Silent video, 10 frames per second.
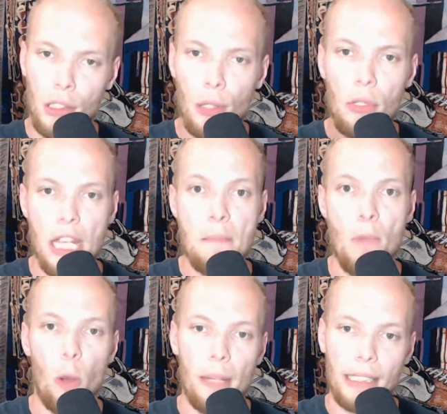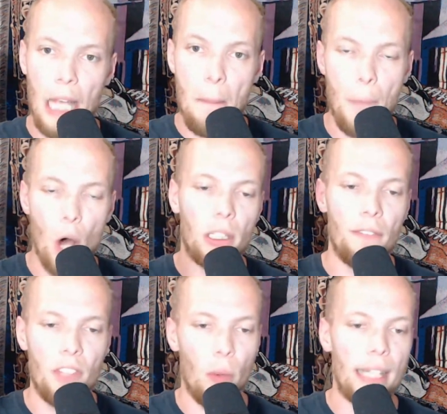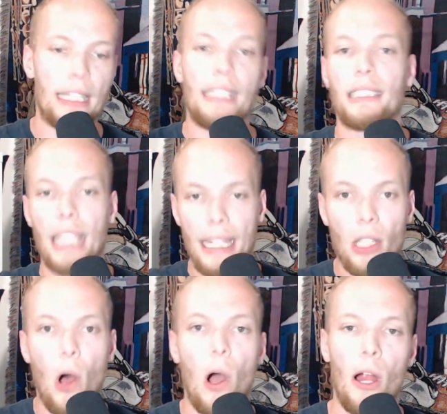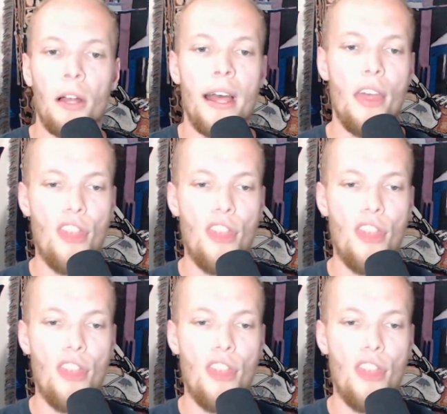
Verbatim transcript: two key moments in both of the wins that the Saints are